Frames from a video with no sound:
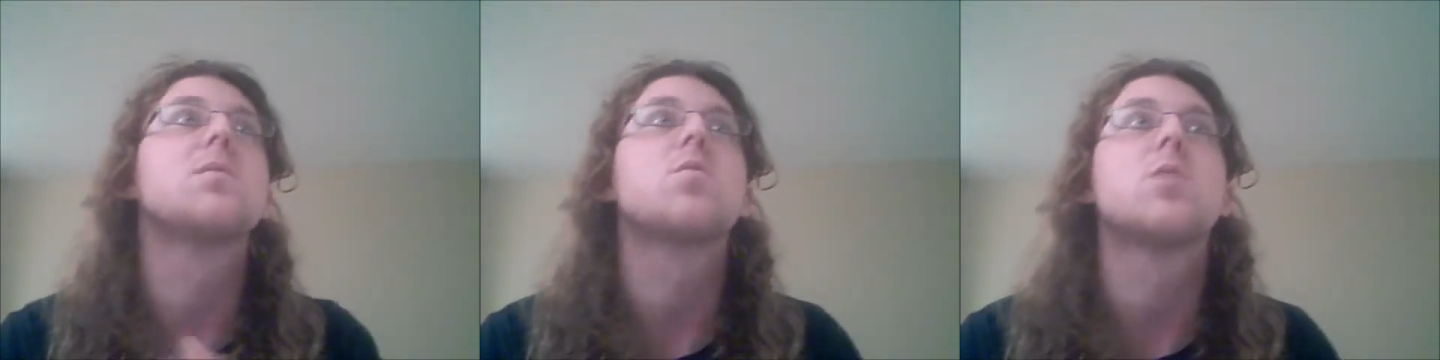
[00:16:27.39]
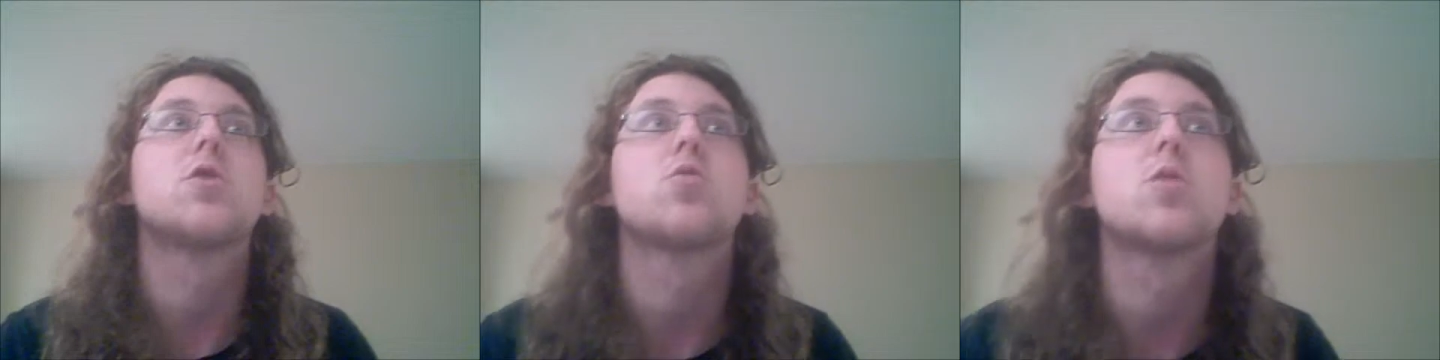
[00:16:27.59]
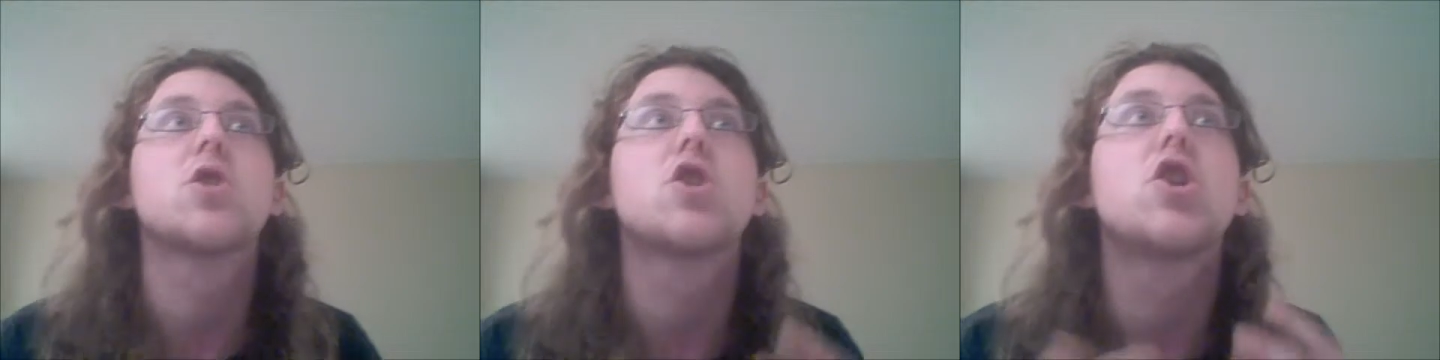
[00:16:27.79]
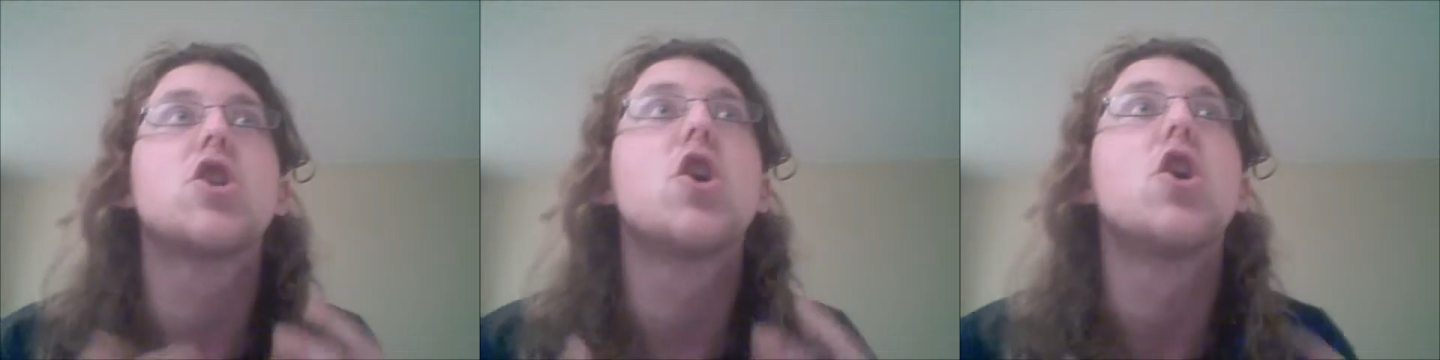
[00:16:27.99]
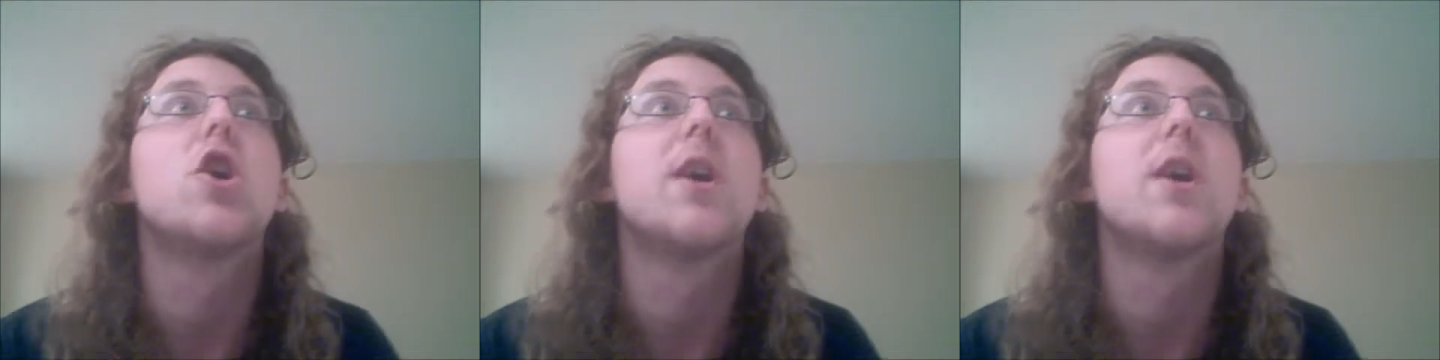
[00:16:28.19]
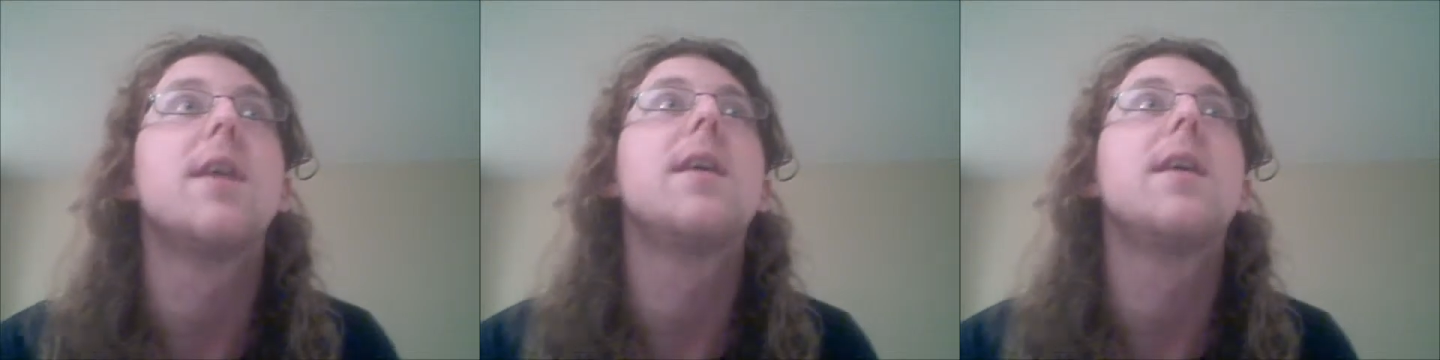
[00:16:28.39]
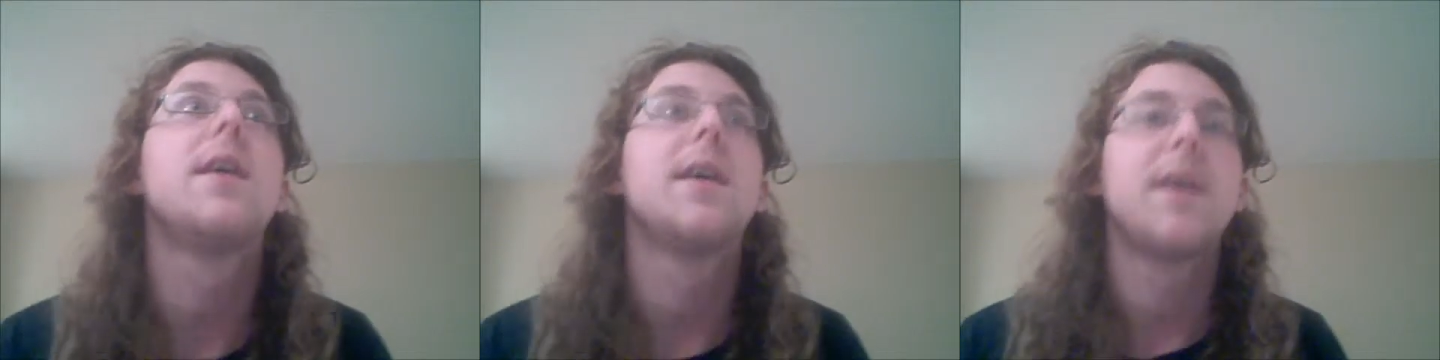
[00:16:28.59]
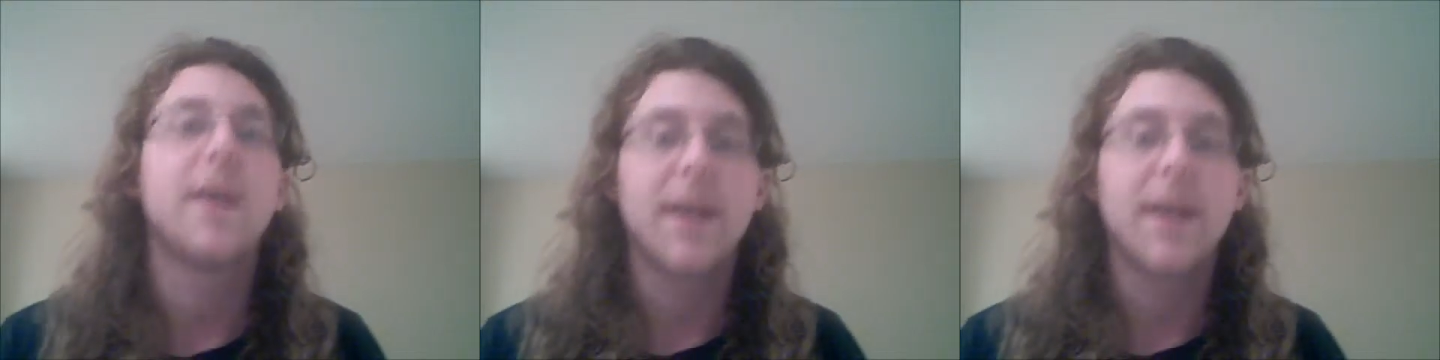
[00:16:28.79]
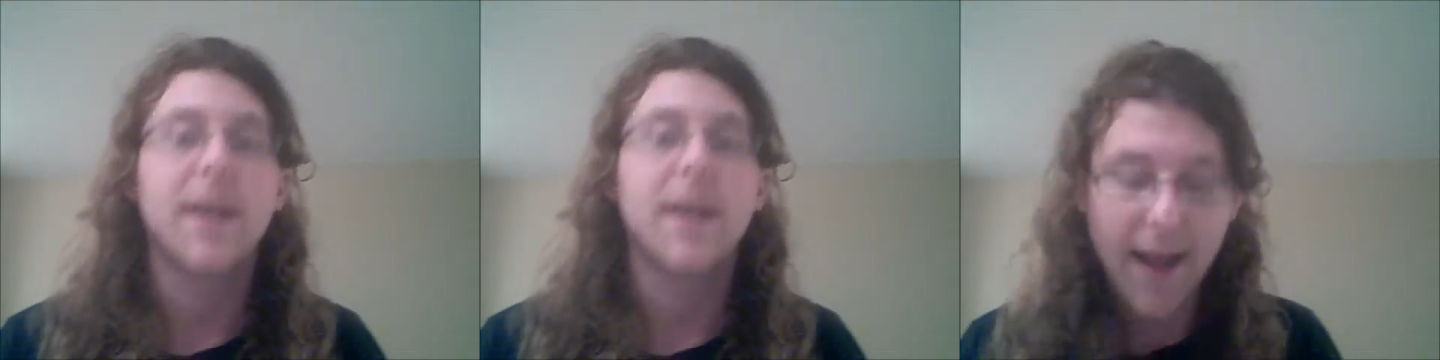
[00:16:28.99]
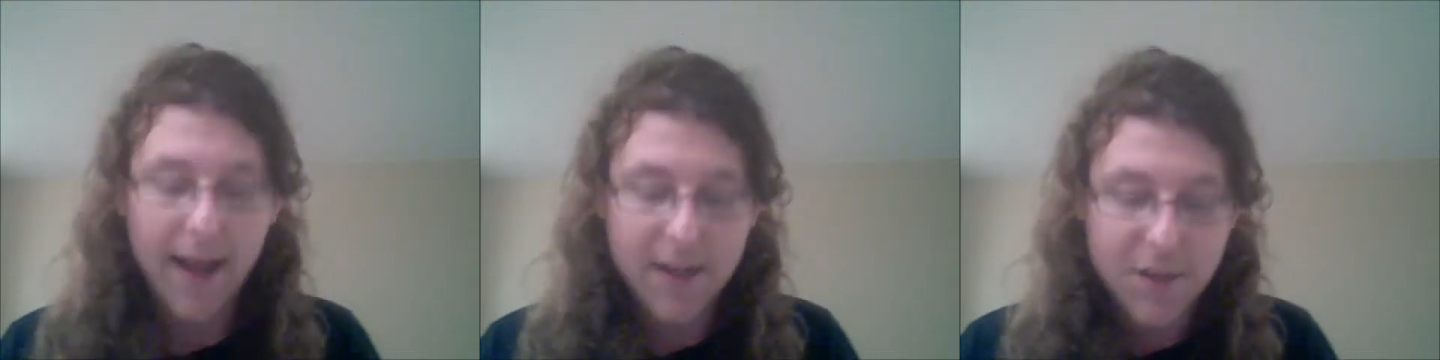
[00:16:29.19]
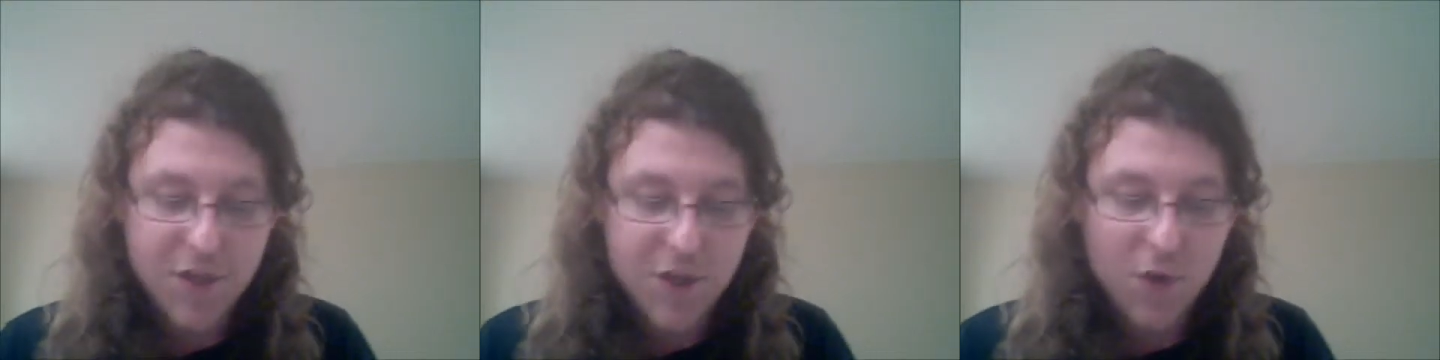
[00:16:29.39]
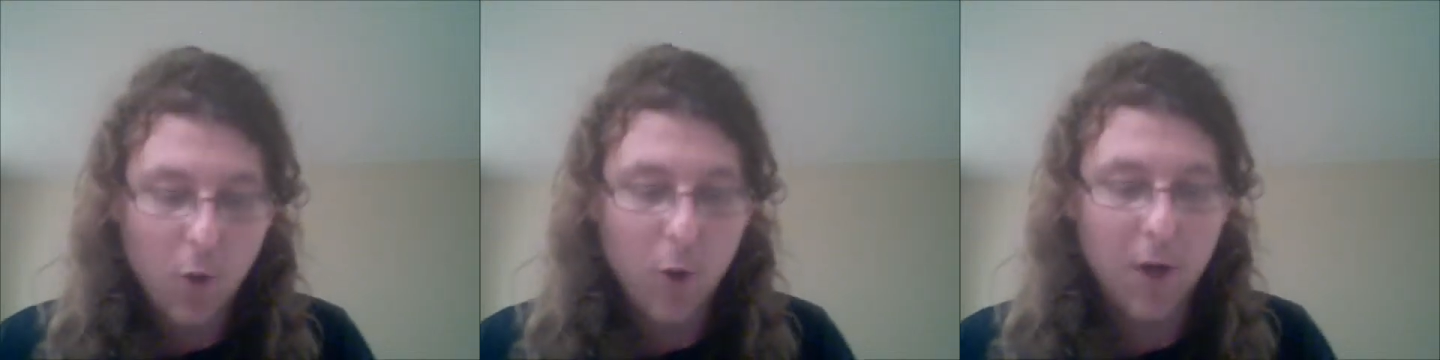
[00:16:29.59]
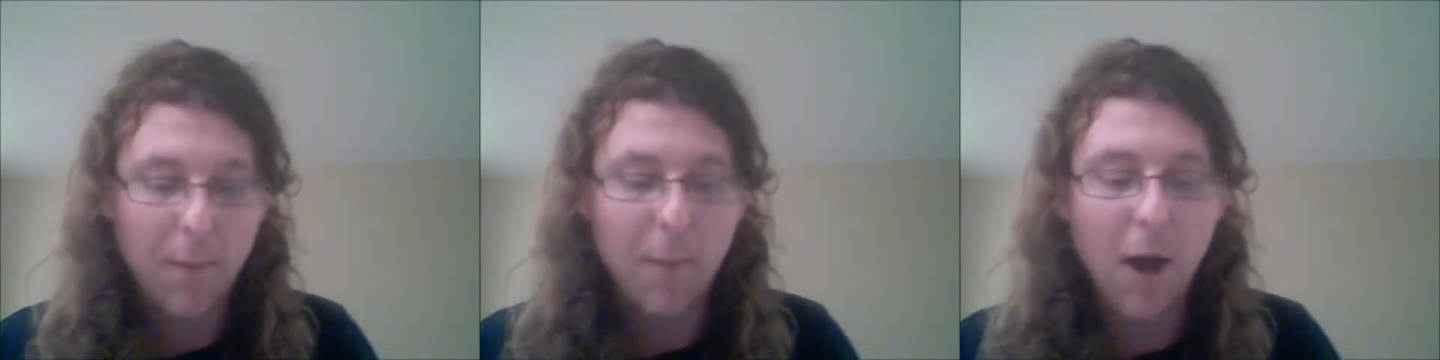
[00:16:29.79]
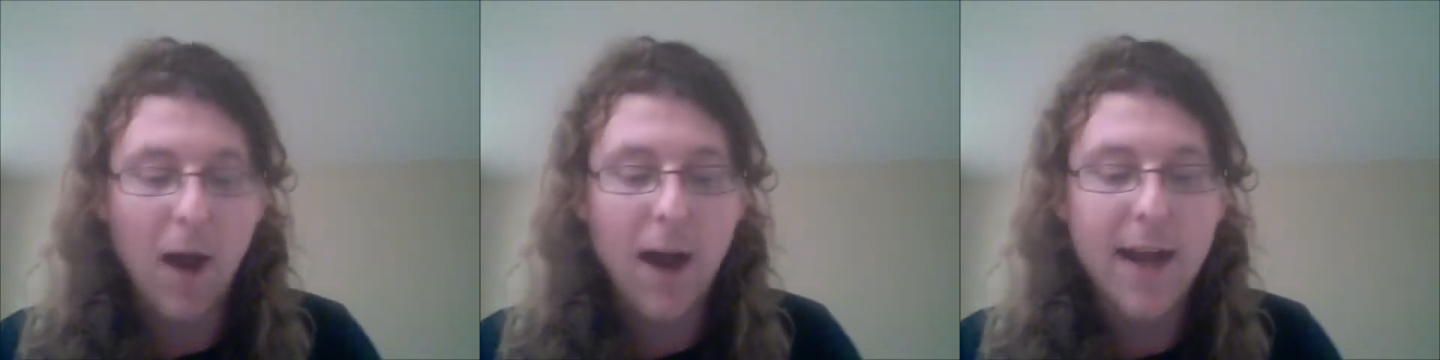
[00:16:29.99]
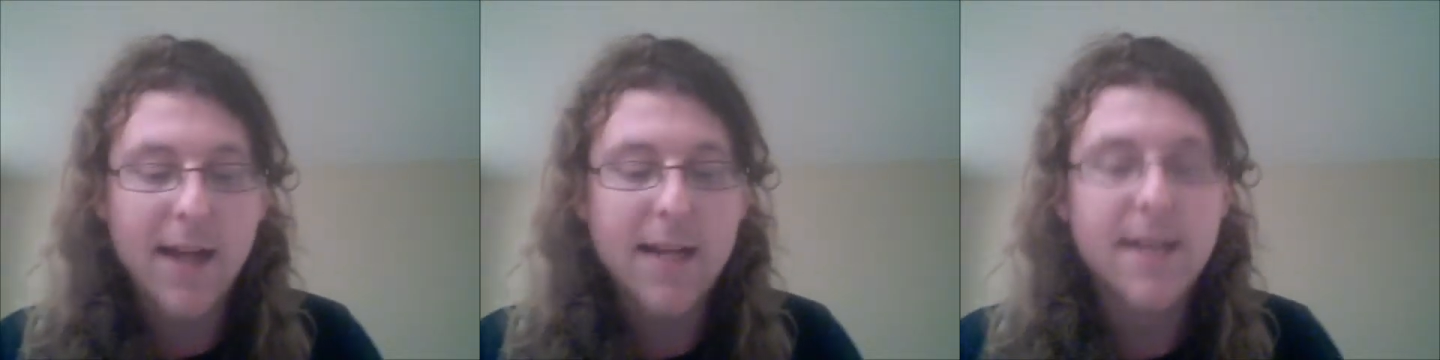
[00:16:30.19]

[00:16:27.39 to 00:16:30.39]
which was good. It had a story behind it.